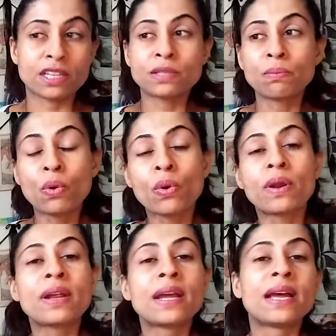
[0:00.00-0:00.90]
It's
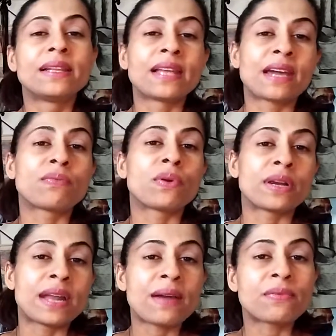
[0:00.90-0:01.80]
more like for
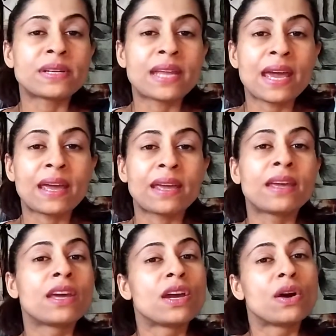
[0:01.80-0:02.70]
an everyday
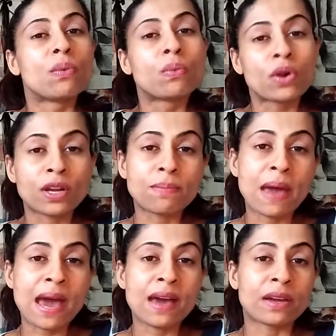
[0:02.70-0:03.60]
work
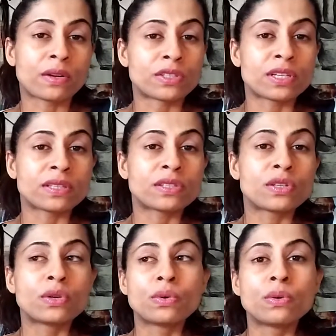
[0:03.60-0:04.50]
bag, or just
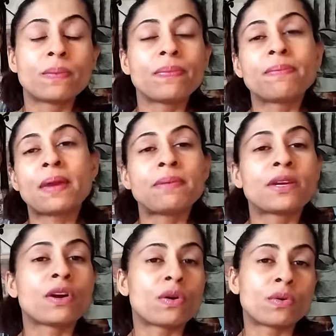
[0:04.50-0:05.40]
to maybe
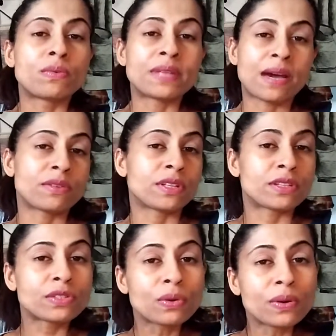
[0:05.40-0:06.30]
go down to the
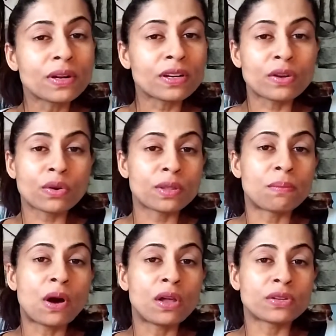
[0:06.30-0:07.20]
store or go to the
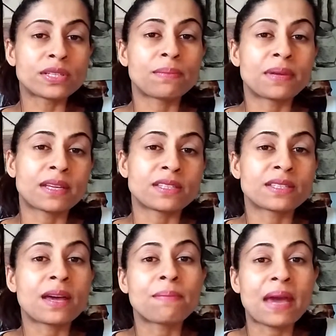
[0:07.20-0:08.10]
mall or something and just
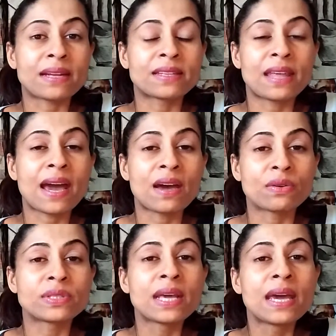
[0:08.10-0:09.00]
come back to the
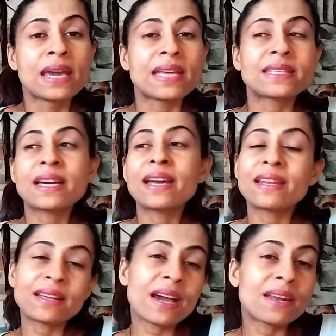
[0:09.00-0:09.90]
house. It's
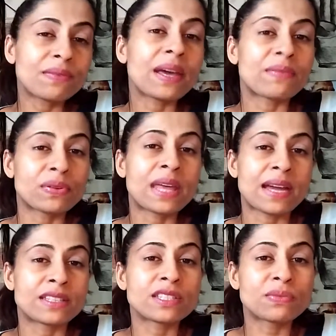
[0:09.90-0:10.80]
kind of like for
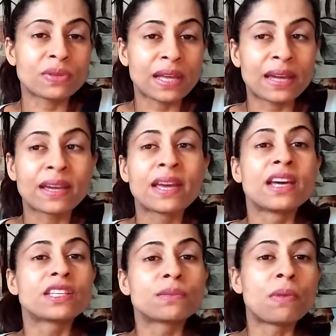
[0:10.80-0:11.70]
that, just for like
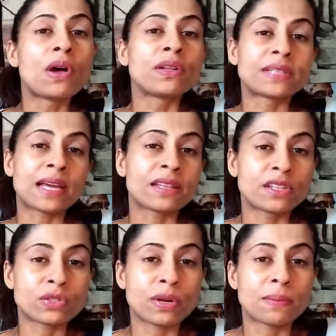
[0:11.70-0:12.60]
small daily
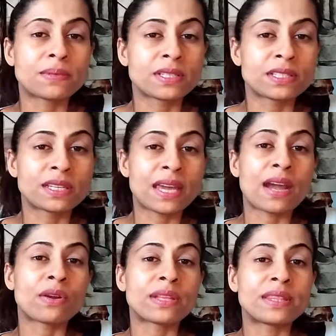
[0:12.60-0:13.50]
trips, just to
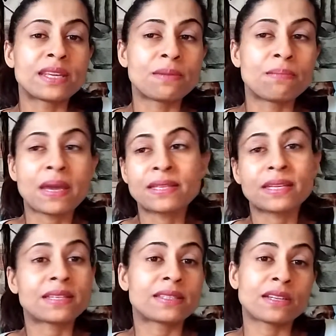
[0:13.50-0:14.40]
carry the
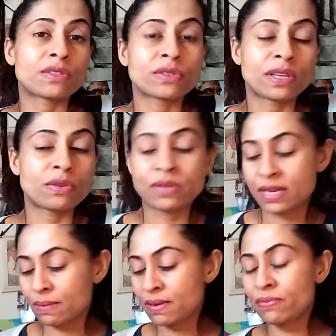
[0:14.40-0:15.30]
basic essentials that you need.
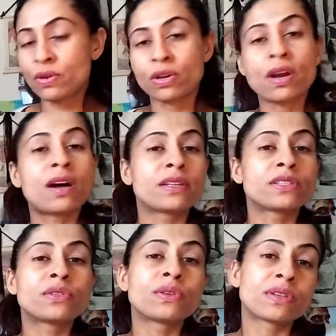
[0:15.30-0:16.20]
I mean, if you're a college
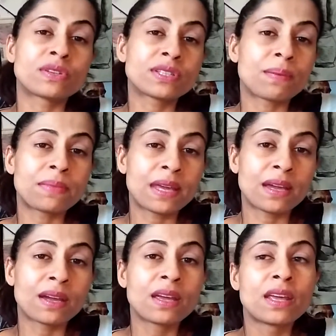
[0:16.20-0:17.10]
student or
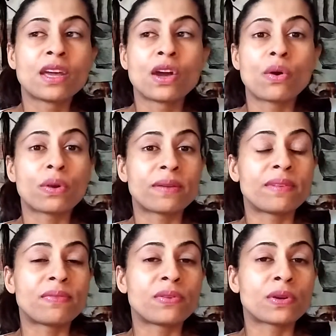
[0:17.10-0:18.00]
something, or even
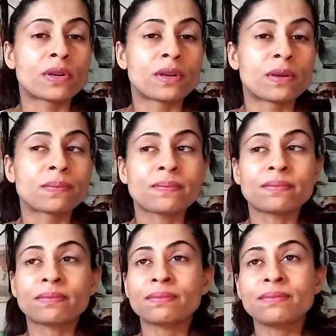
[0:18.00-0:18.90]
if you're
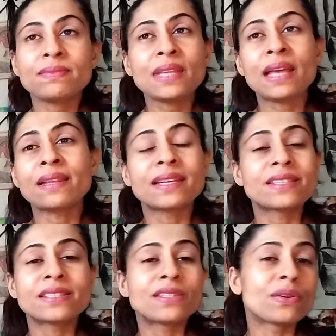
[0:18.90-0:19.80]
like
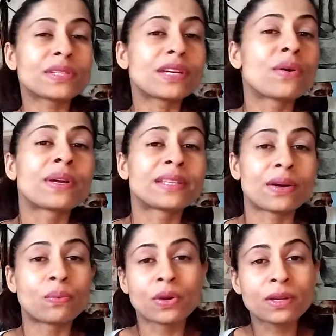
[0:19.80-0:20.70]
just, say going to a
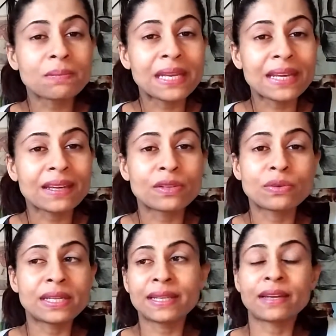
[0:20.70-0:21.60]
work meeting and you
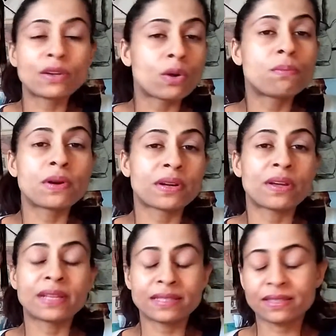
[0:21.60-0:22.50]
need a notebook and
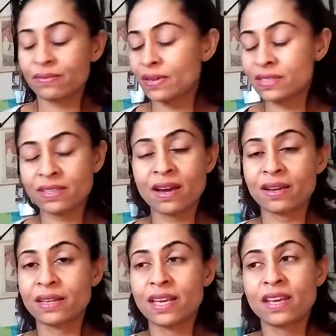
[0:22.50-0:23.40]
all that stuff, it's
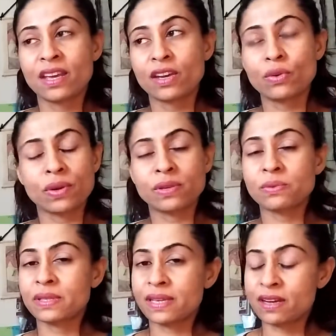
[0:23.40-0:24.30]
not going to
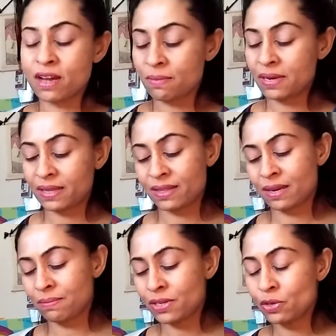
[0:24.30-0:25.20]
really accommodate that.
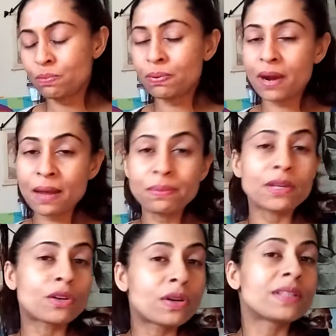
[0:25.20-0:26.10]
I mean, you probably
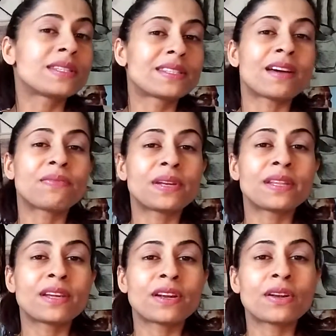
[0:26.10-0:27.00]
could stuff it
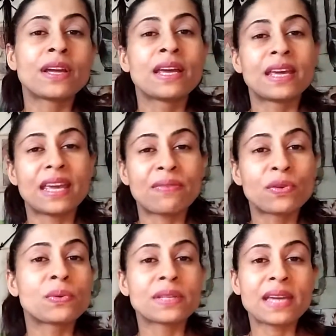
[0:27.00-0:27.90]
in there if
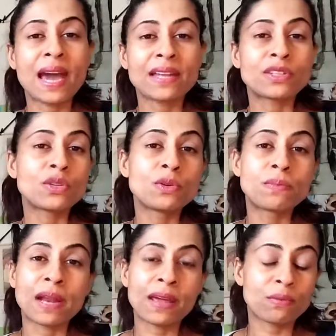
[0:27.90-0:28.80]
you really had to,
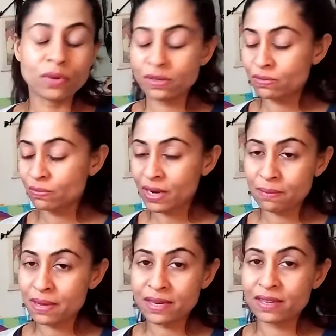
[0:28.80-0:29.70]
but I wouldn't
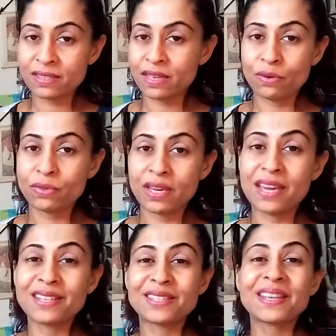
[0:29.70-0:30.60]
recommend it, because I don't
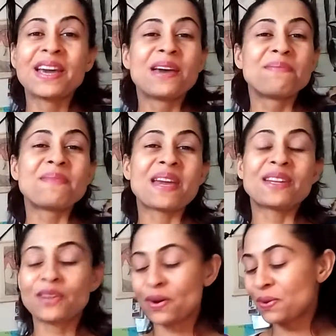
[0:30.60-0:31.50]
think it's made
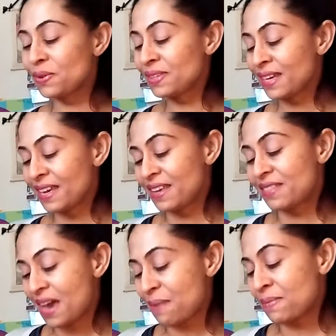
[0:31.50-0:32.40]
to hold
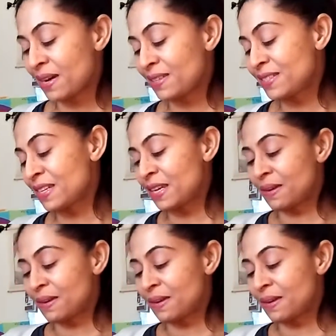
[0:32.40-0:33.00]
that much.